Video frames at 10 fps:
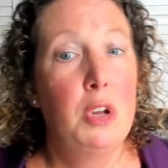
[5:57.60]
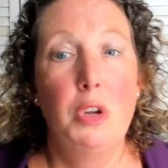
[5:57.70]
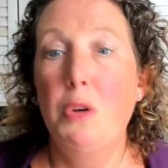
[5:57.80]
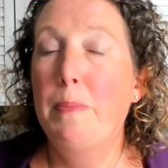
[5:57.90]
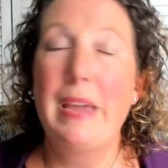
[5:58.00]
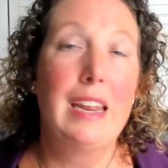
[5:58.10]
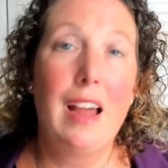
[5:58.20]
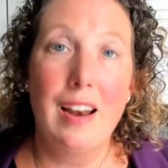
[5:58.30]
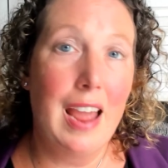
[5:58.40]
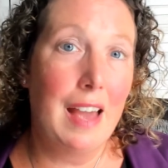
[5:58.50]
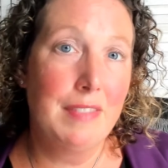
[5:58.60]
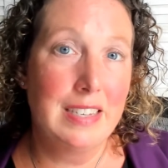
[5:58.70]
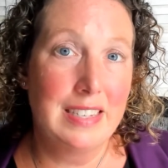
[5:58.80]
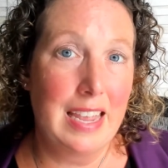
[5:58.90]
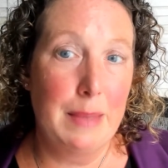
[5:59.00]
who may not have the
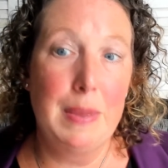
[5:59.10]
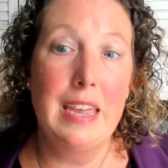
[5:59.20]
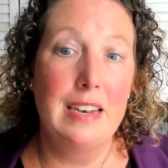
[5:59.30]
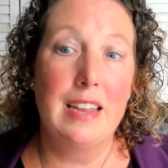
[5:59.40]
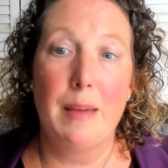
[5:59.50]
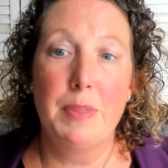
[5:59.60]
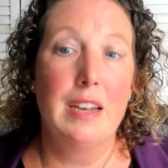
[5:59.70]
same in-depth